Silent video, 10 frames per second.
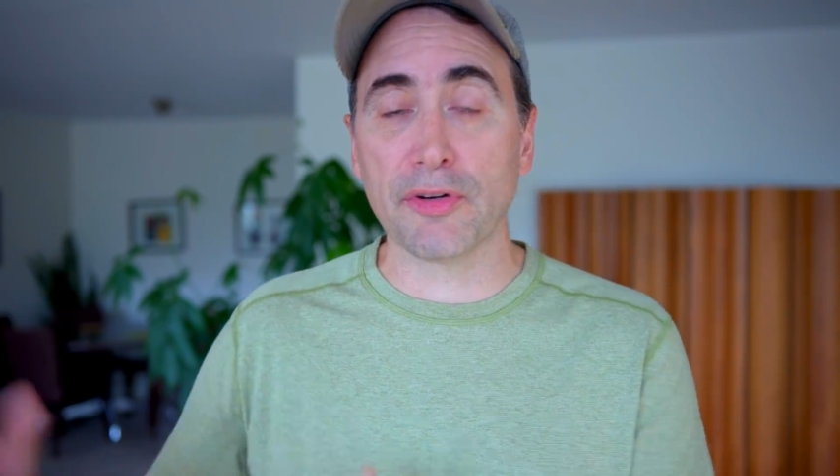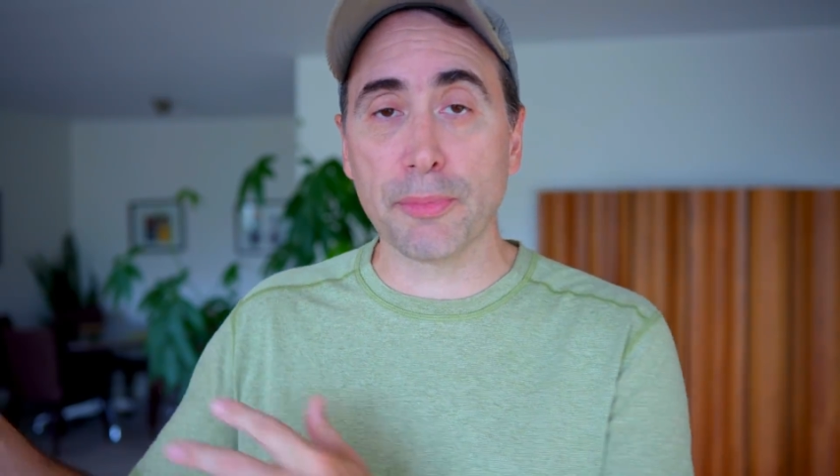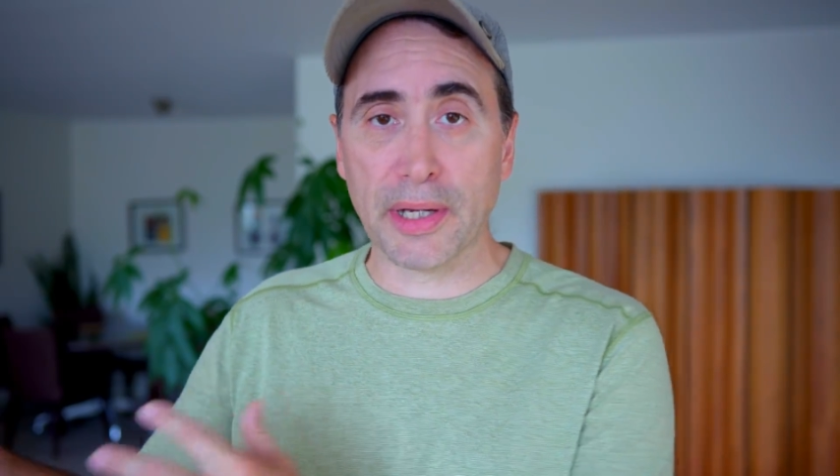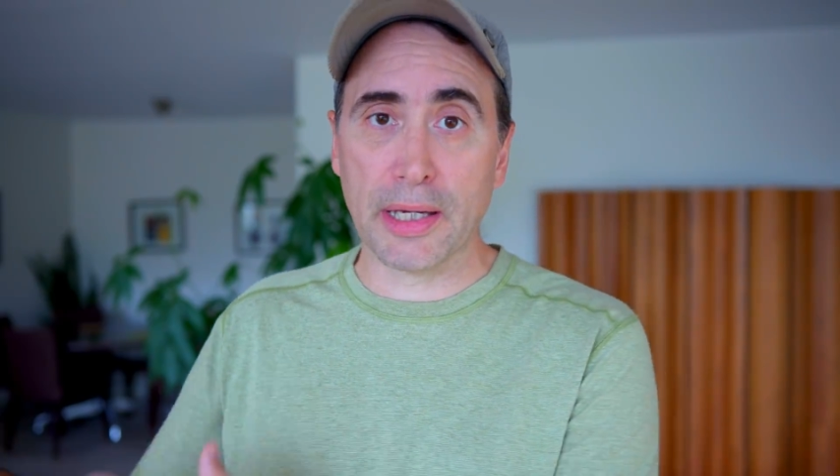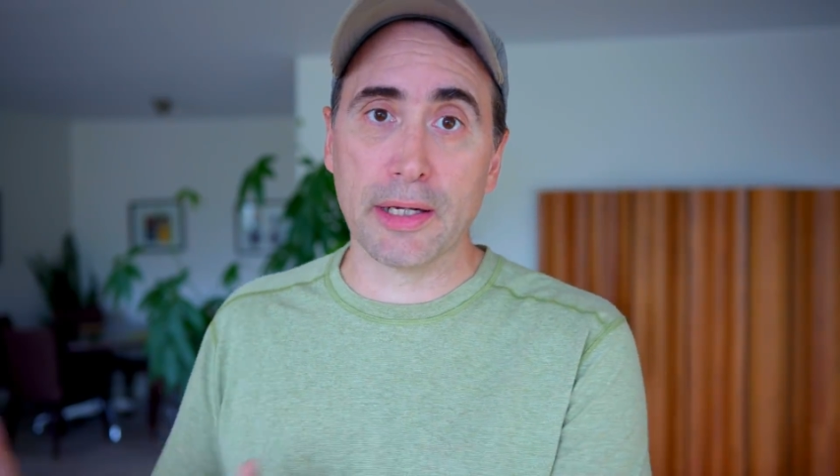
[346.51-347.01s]

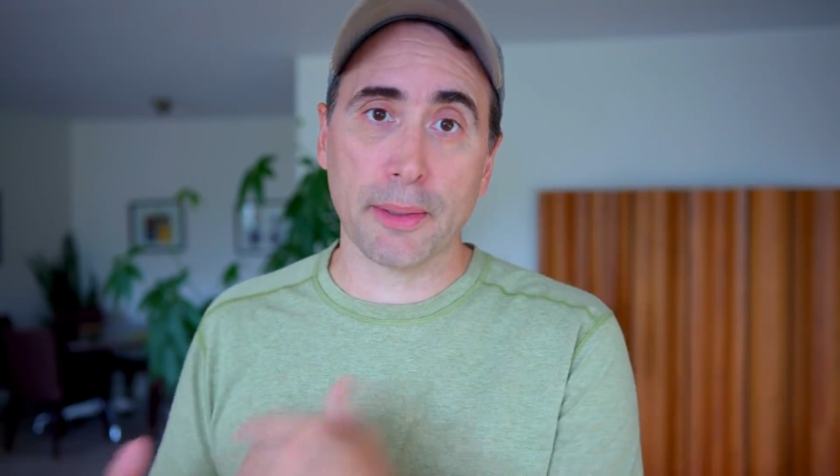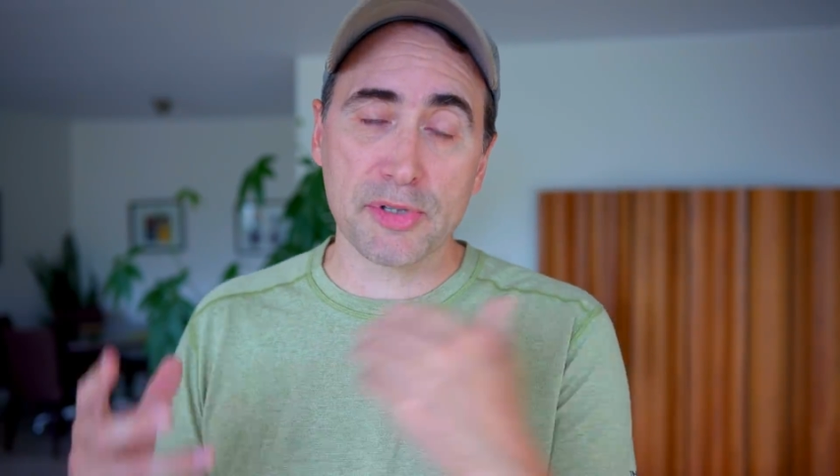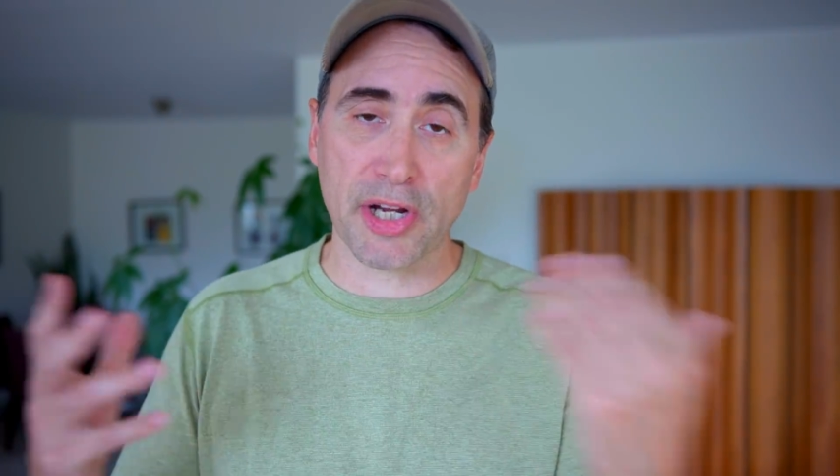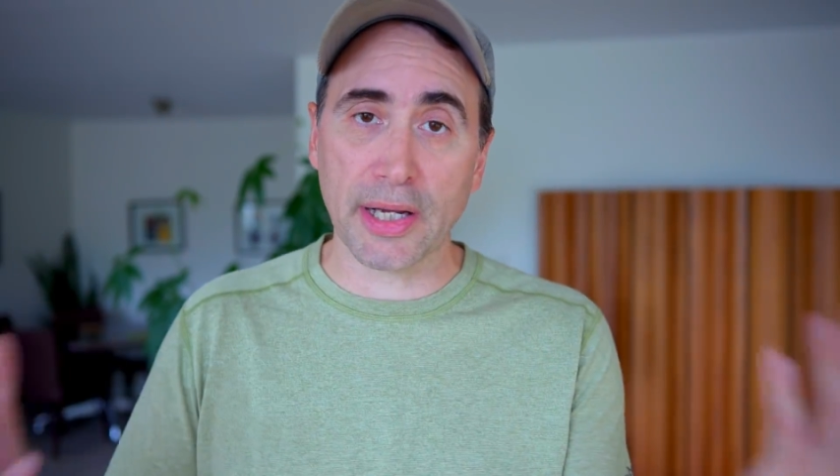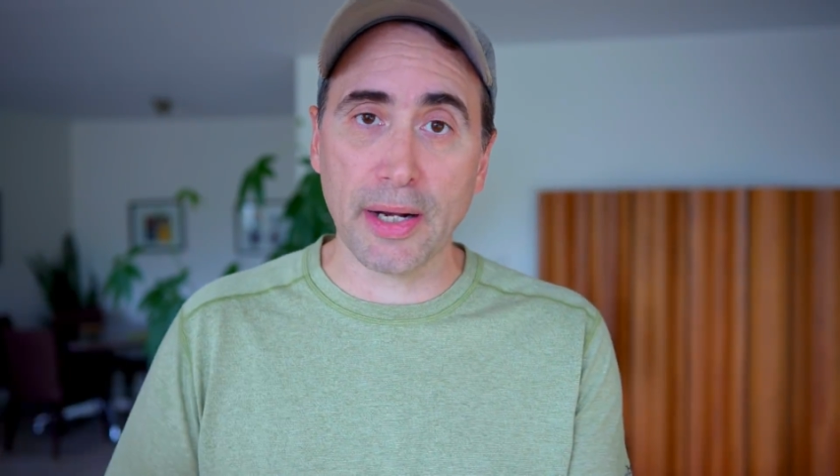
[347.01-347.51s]
Here's my
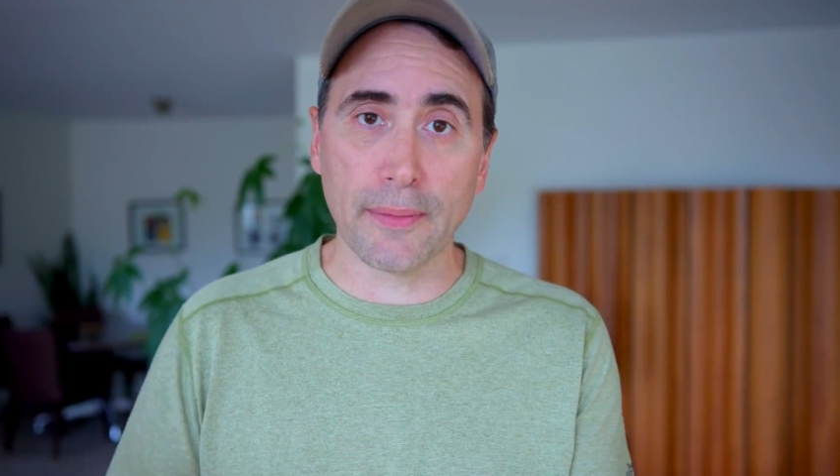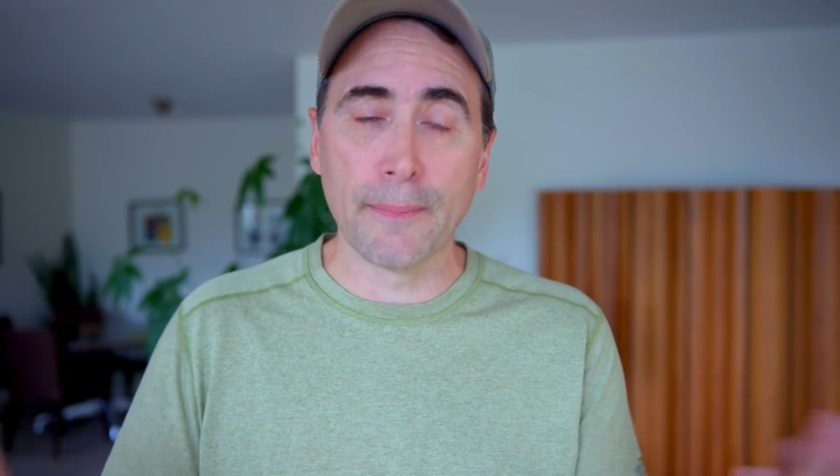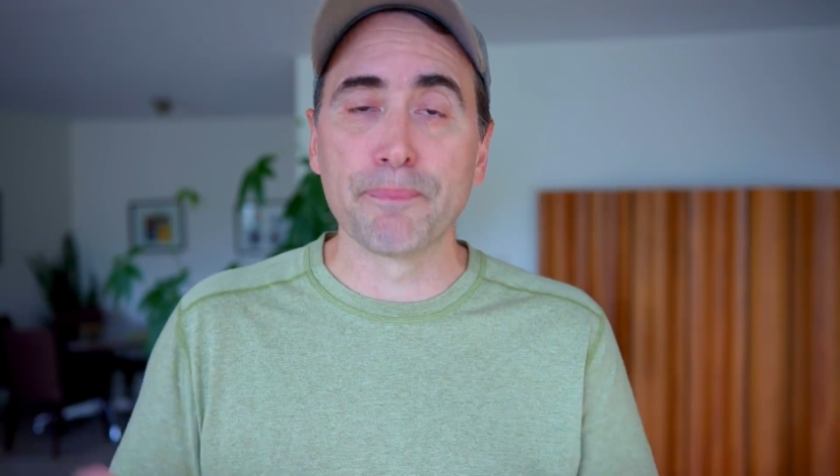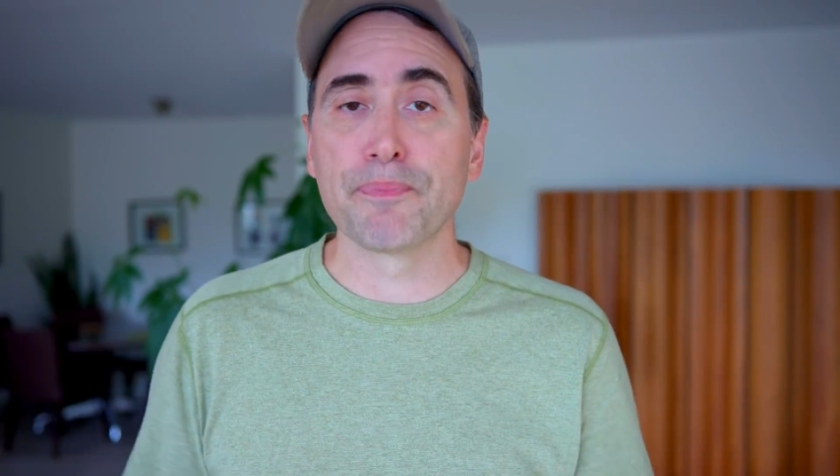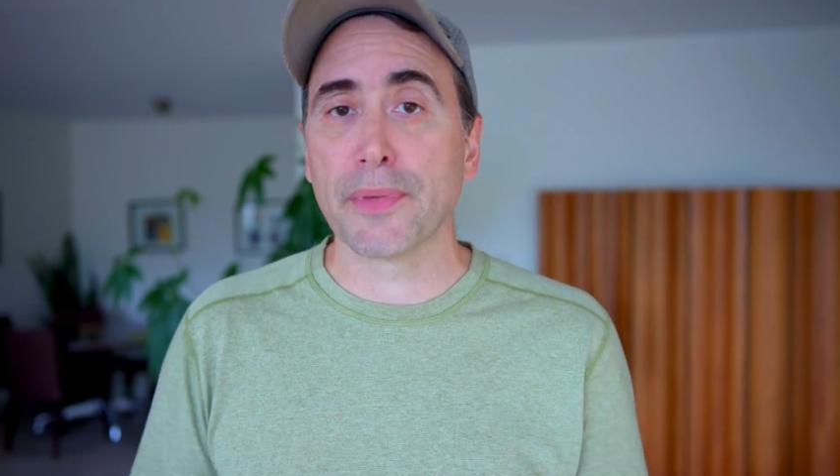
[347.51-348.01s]
GitHub, check it out.